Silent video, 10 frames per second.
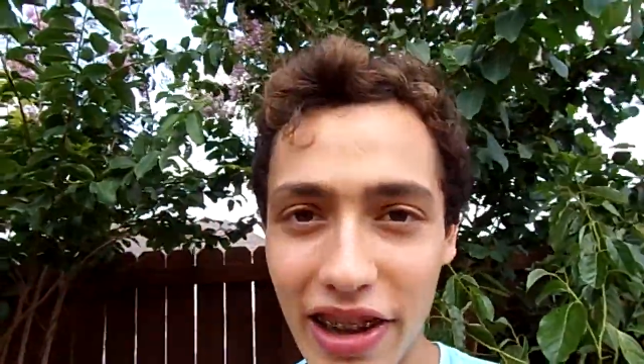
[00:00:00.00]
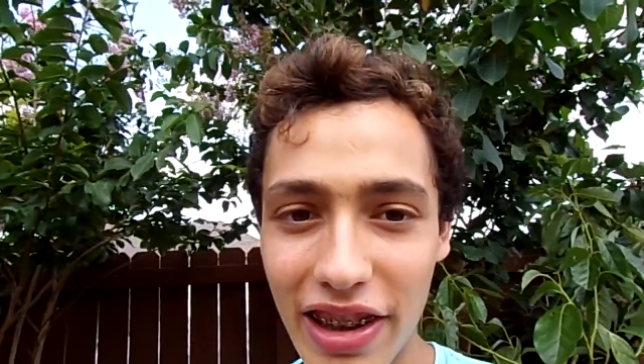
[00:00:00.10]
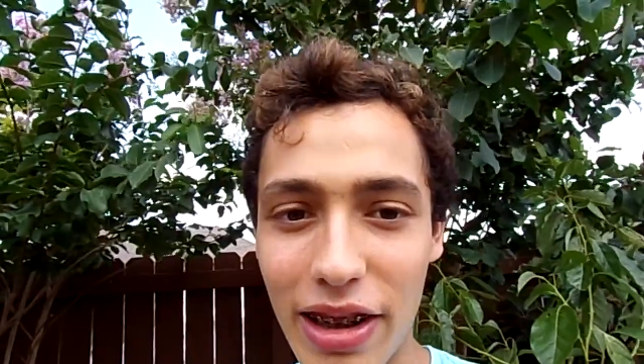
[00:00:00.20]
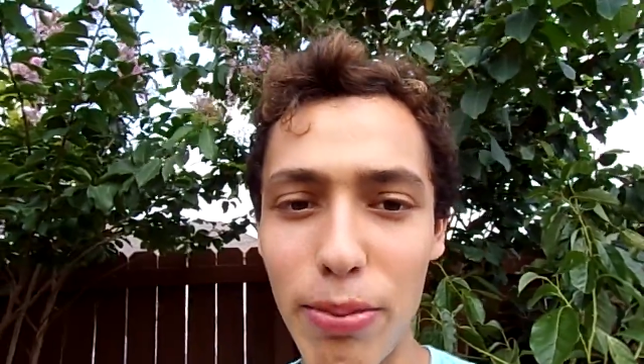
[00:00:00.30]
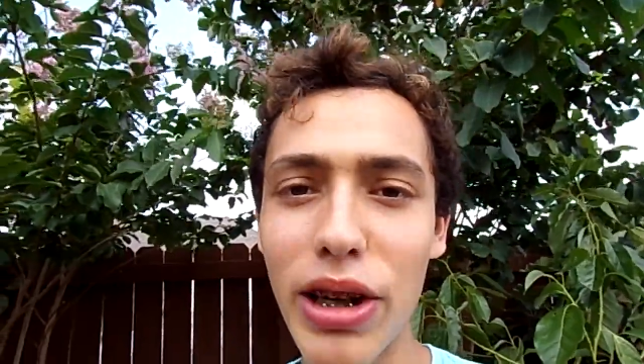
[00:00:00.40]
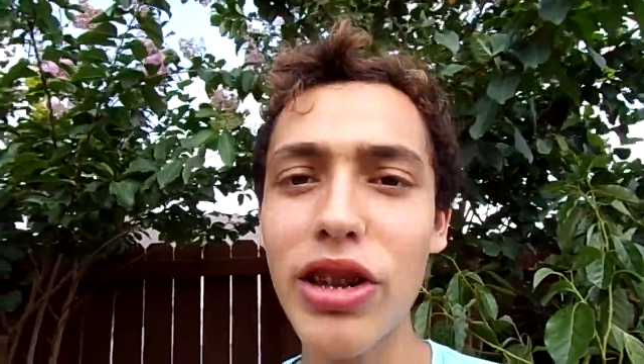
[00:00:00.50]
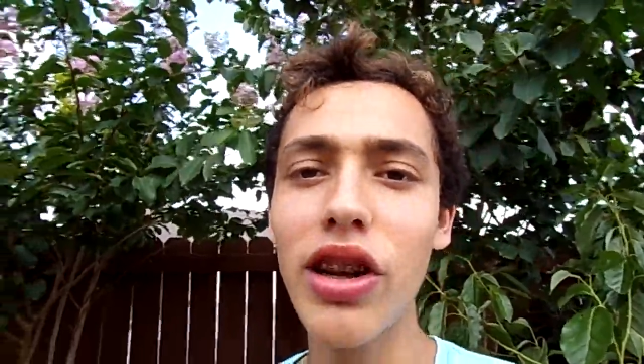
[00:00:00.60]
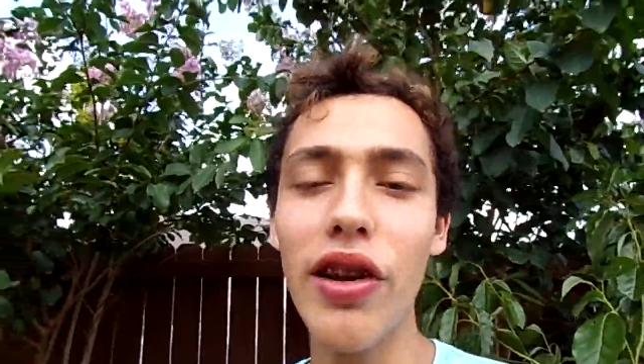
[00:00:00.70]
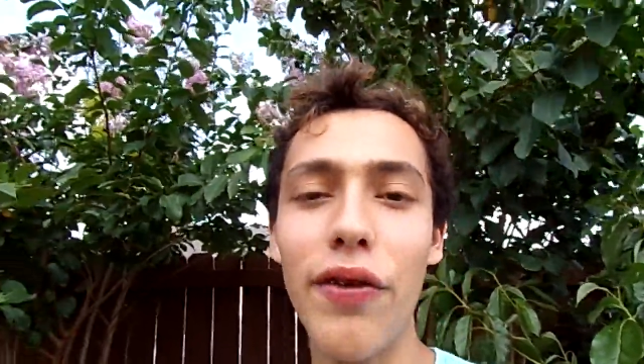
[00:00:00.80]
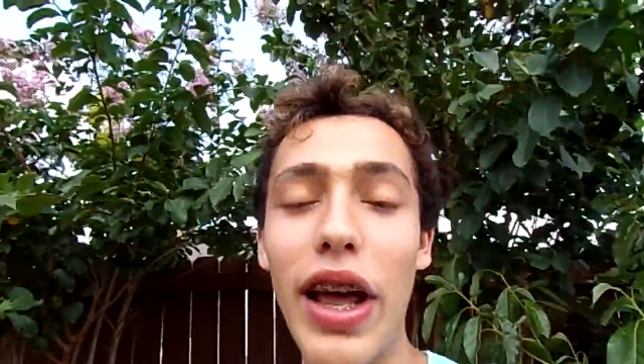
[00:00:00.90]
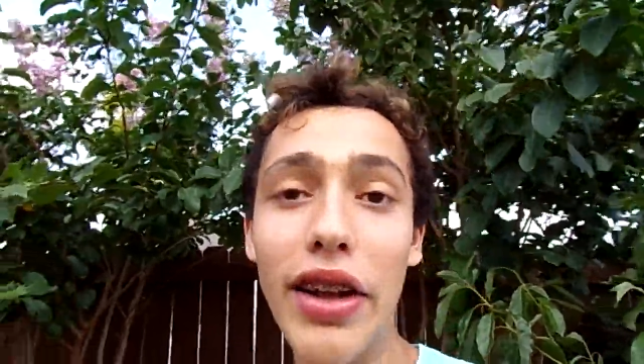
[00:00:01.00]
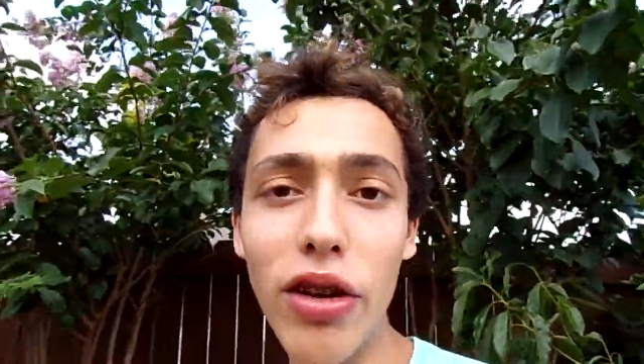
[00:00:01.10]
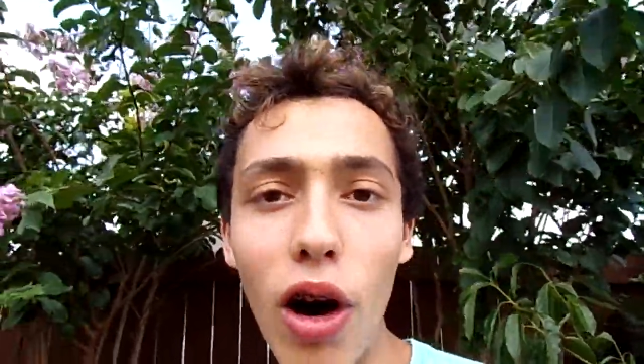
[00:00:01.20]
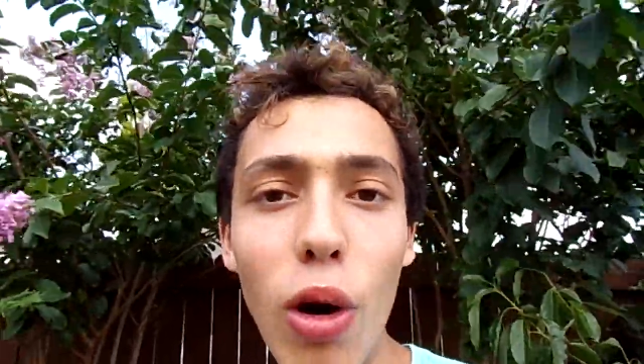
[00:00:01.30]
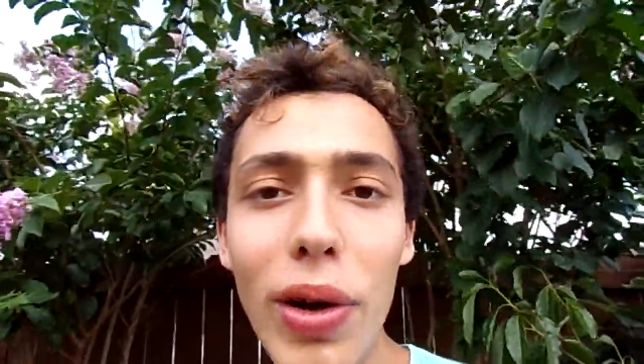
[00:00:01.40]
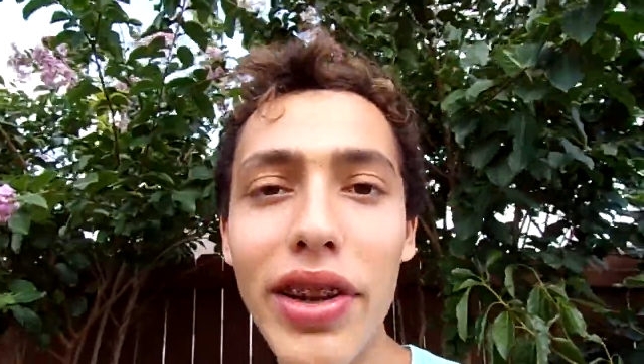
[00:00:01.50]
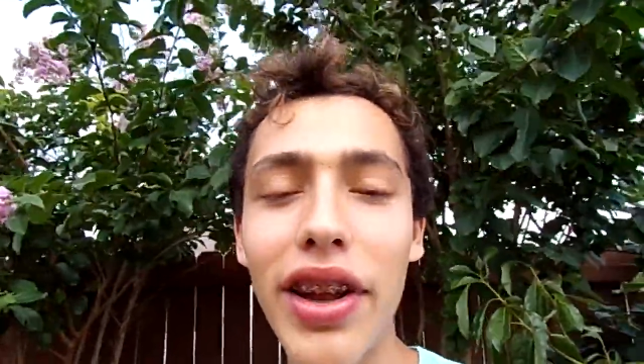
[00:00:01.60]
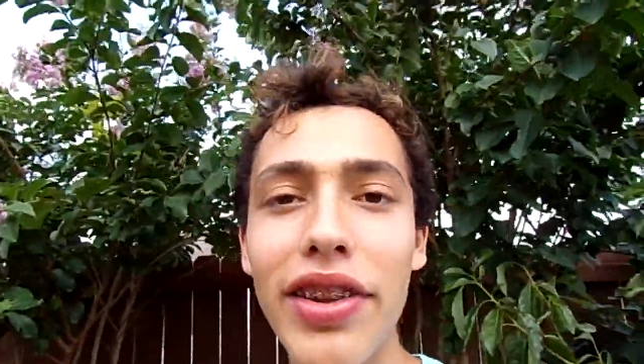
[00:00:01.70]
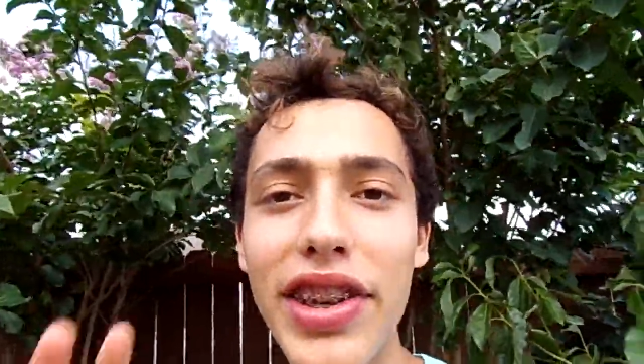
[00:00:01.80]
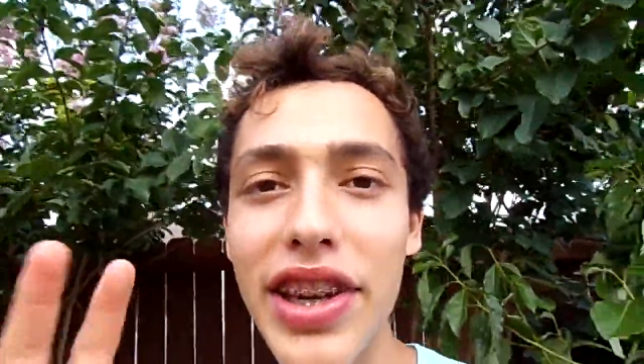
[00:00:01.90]
Much love. As always, I'll
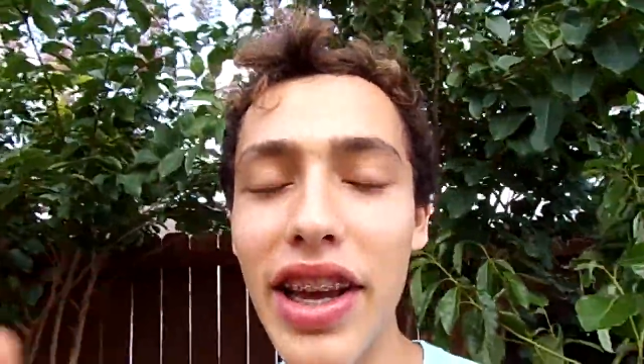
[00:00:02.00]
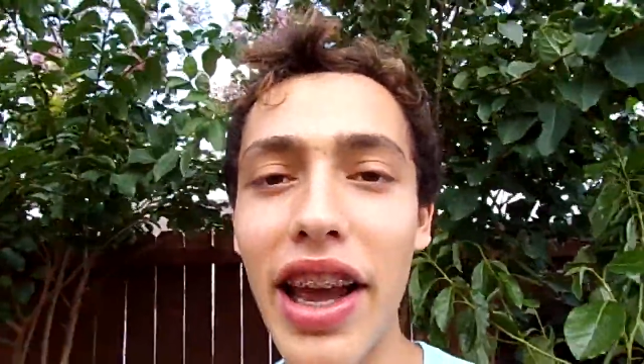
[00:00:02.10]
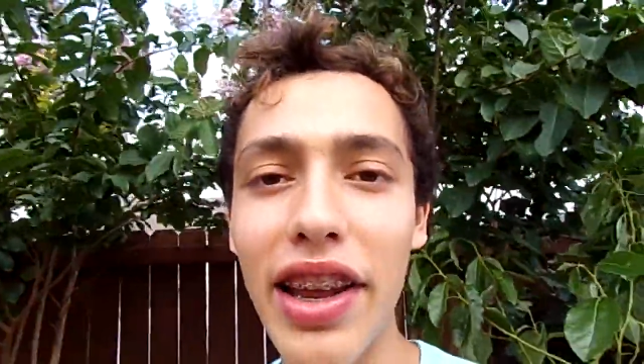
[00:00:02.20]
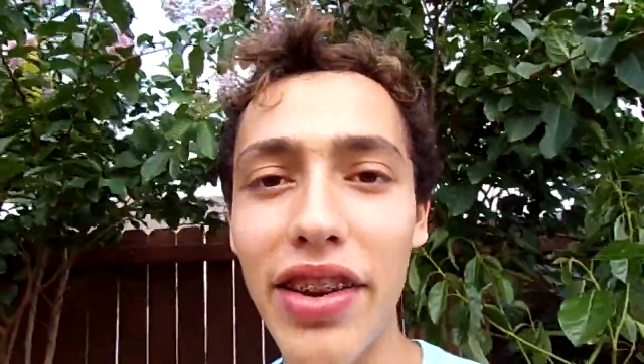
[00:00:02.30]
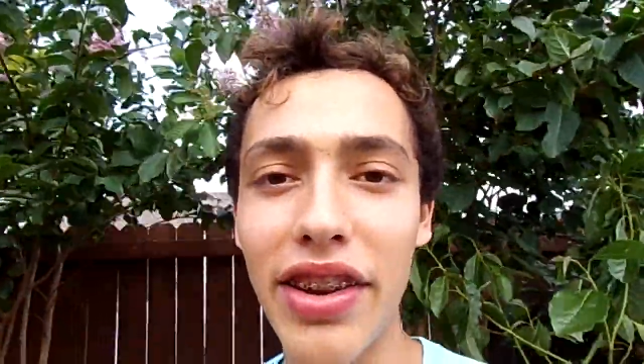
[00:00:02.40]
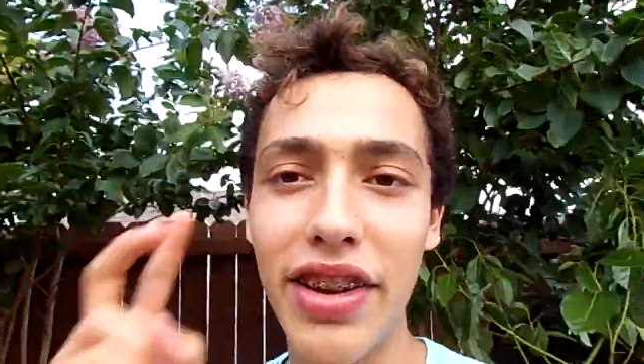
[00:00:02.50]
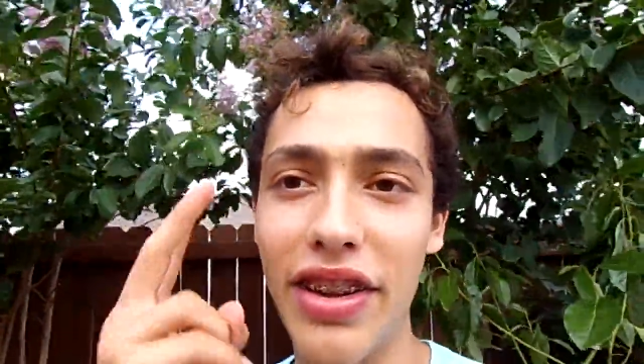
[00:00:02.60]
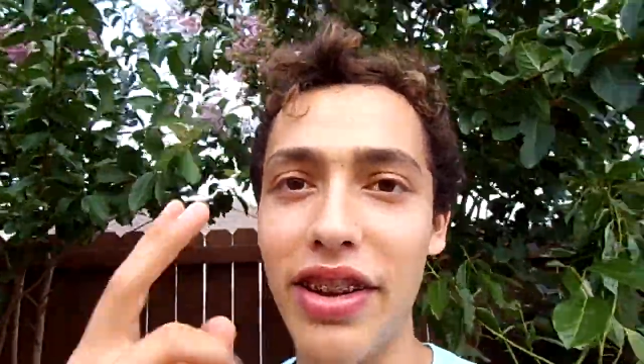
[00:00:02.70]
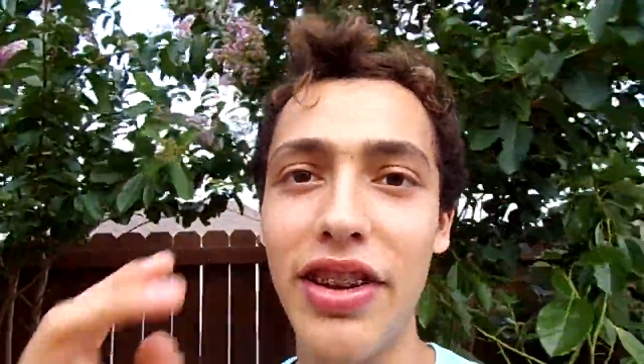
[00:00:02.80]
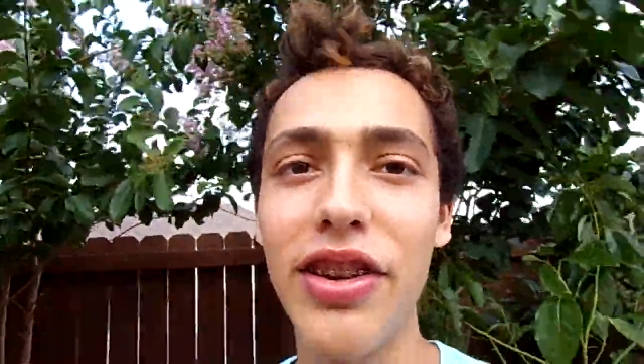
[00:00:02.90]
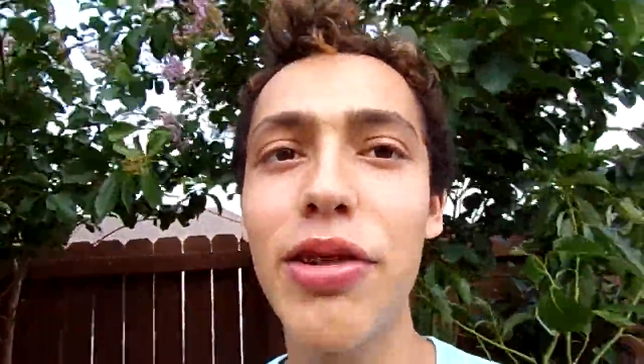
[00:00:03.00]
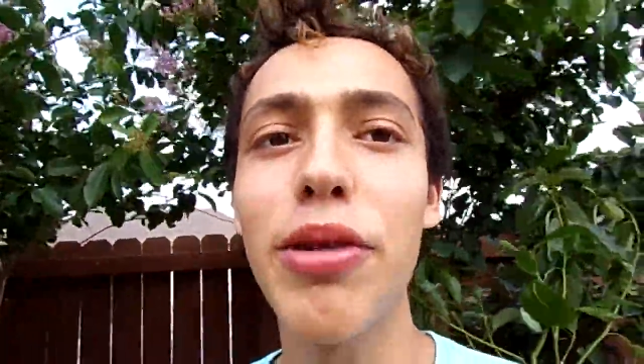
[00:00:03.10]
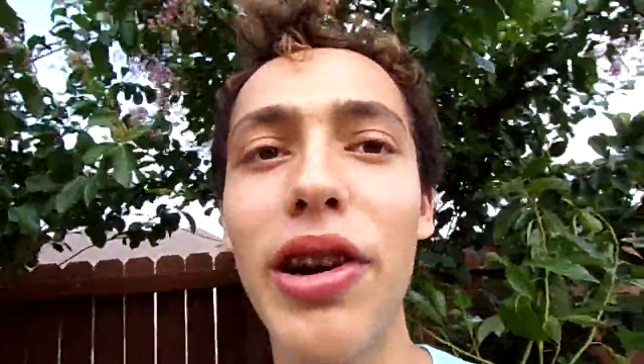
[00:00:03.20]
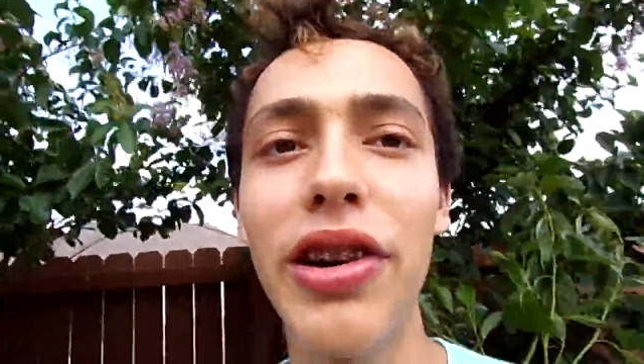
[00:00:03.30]
see you guys tomorrow.